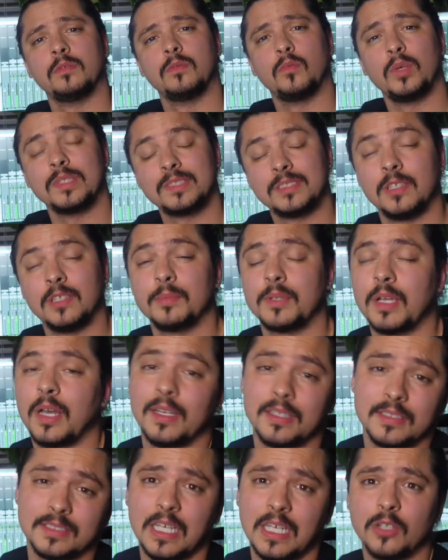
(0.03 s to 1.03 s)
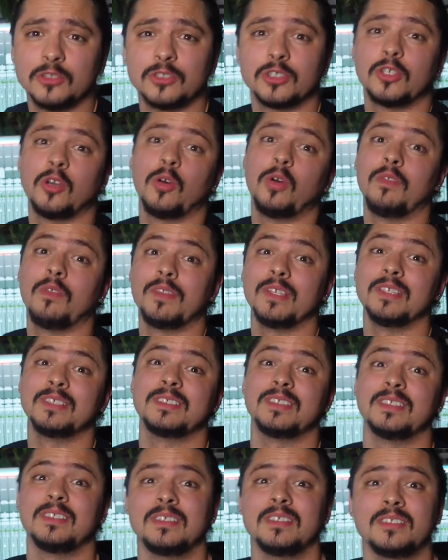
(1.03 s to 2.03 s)
What's up guys, how's it going?
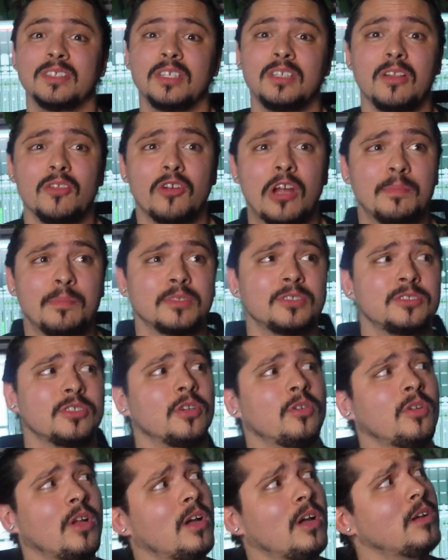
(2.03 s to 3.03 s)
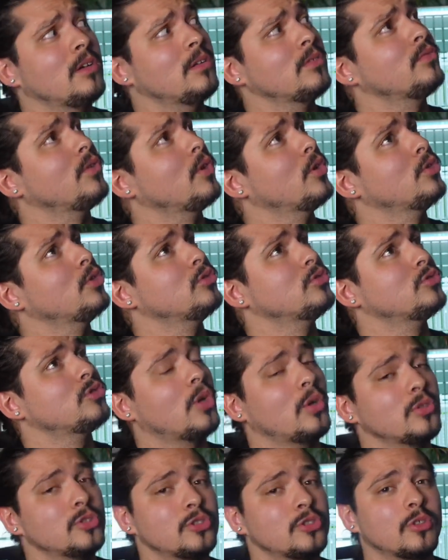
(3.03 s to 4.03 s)
This is another episode of
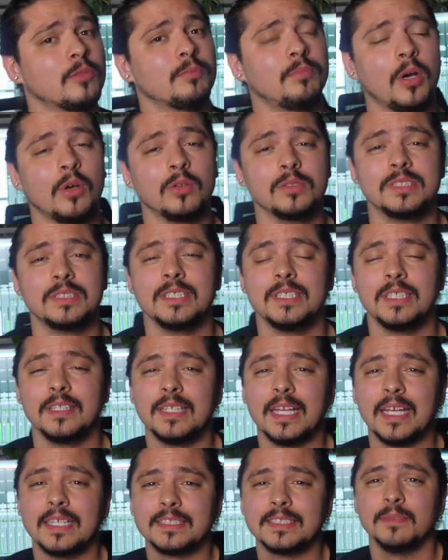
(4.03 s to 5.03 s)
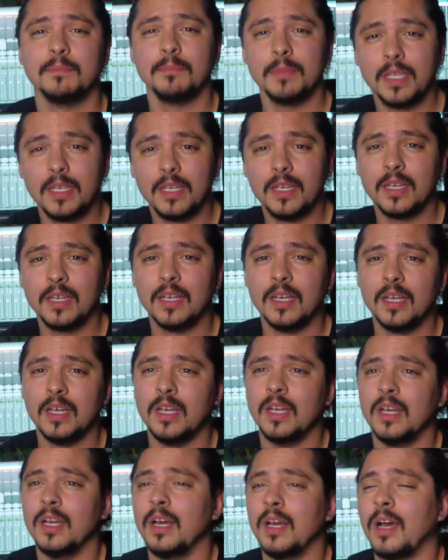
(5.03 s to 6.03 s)
Joseph Composed It. That's me.
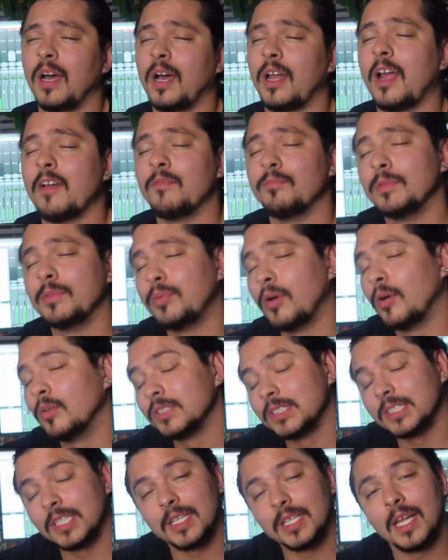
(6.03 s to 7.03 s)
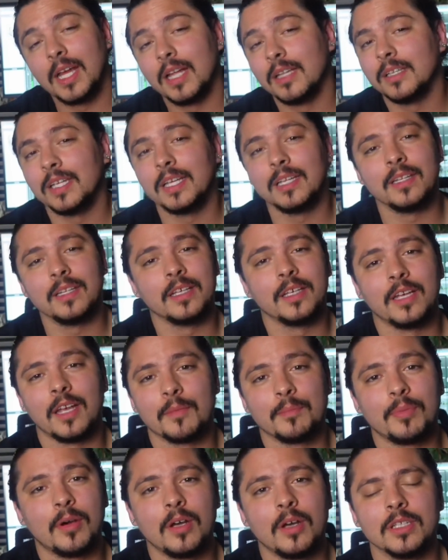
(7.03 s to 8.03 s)
I haven't been posting a lot lately. I
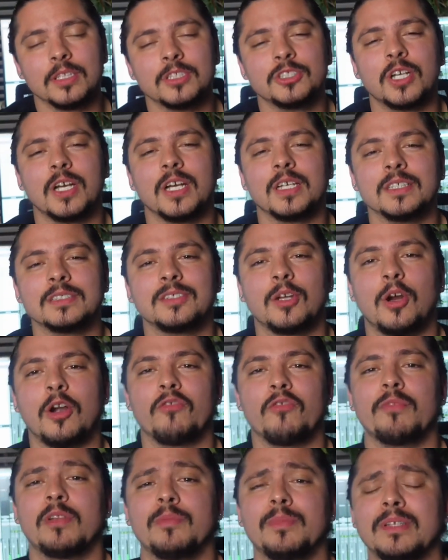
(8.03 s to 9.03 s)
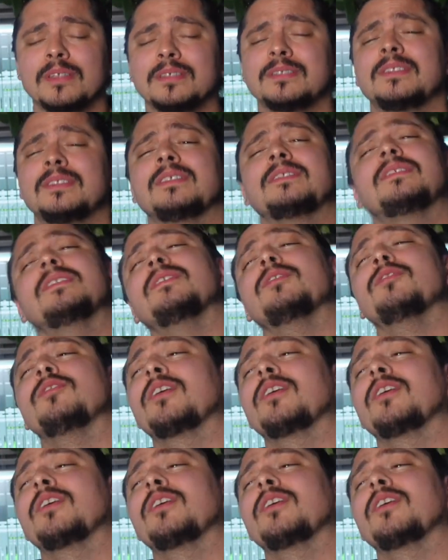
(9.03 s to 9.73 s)
apologize. It's hard for me to be consistent.